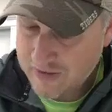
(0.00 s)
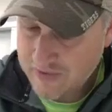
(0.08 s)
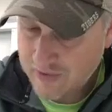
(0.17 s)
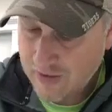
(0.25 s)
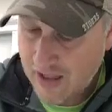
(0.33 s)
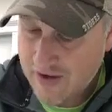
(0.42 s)

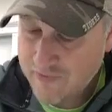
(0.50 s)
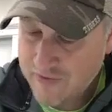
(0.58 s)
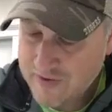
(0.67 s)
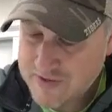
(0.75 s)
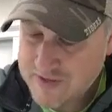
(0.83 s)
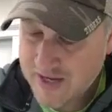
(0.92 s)
neither light
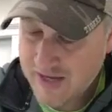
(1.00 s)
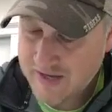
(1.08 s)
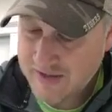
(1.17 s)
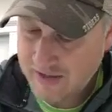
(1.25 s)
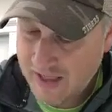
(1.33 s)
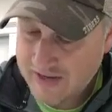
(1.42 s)
for the sun,
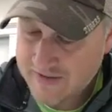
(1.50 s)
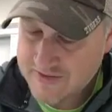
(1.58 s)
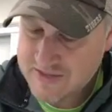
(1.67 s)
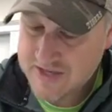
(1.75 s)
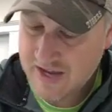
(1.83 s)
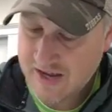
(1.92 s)
light of
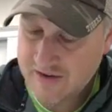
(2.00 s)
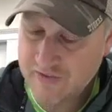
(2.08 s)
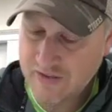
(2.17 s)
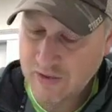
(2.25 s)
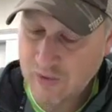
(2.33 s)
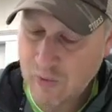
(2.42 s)
the sun,
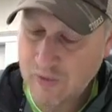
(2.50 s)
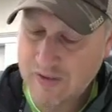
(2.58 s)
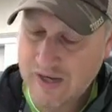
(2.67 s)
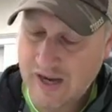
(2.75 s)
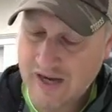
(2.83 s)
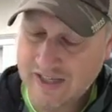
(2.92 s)
for the
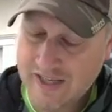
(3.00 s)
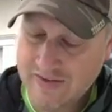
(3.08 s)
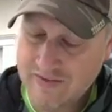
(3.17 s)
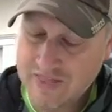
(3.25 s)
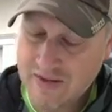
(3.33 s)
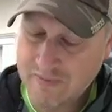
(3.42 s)
Lord God
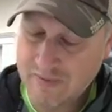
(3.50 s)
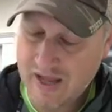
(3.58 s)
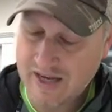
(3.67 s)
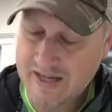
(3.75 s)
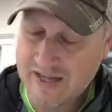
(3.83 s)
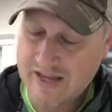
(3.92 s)
giveth them
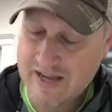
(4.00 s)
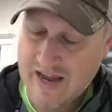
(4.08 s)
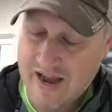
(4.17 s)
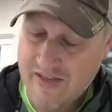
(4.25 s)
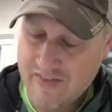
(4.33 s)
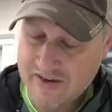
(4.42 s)
light,
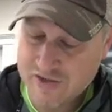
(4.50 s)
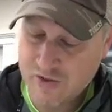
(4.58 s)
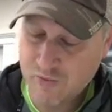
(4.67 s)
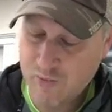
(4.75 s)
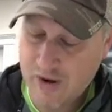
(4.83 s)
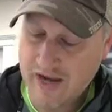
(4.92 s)
and they
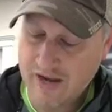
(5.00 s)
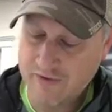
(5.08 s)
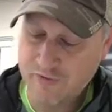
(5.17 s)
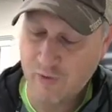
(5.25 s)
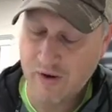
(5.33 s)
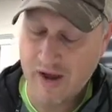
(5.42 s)
shall reign
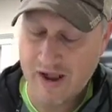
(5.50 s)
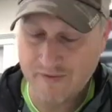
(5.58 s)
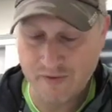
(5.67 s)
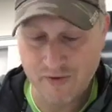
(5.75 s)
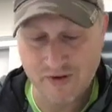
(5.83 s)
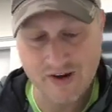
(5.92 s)

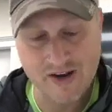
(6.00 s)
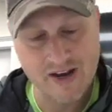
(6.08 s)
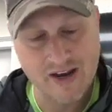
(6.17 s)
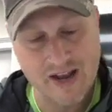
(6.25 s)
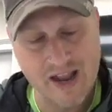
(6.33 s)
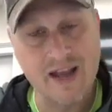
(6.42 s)
forever
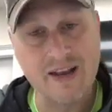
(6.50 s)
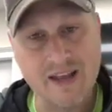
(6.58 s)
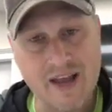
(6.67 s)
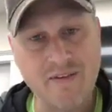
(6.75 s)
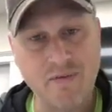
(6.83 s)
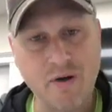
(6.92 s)
and
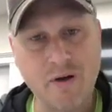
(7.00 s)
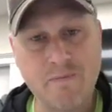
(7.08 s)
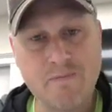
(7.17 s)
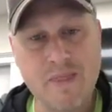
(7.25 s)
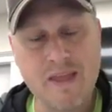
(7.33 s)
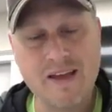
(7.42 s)
ever.
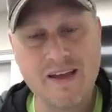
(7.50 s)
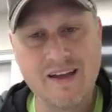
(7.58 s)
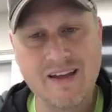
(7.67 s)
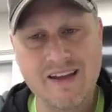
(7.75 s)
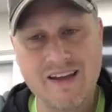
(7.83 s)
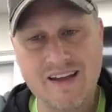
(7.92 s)

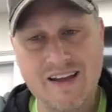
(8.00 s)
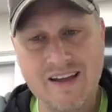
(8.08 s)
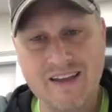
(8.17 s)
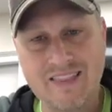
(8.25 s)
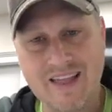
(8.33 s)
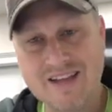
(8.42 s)

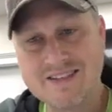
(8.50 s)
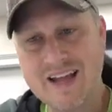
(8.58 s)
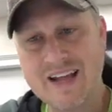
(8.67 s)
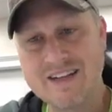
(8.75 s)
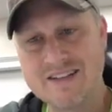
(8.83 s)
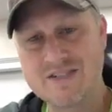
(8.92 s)
That's
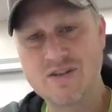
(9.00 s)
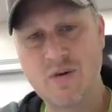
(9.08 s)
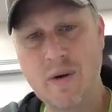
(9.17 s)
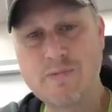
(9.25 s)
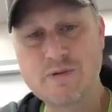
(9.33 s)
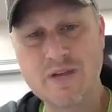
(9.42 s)
a
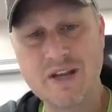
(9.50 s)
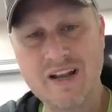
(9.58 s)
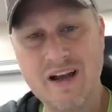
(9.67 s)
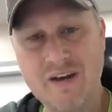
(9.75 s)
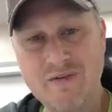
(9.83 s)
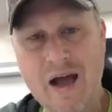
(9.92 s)
description
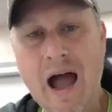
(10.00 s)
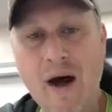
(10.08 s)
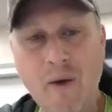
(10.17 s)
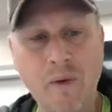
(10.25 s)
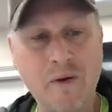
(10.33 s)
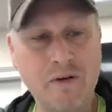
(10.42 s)
of
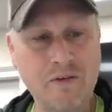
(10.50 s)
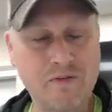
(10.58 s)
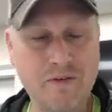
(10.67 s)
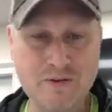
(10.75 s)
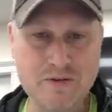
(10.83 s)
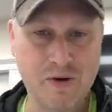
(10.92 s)
our
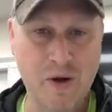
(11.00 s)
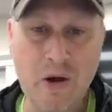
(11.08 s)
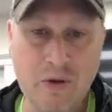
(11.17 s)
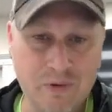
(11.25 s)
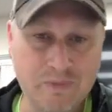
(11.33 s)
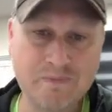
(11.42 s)
future
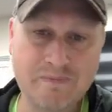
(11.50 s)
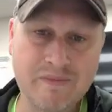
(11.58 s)
home,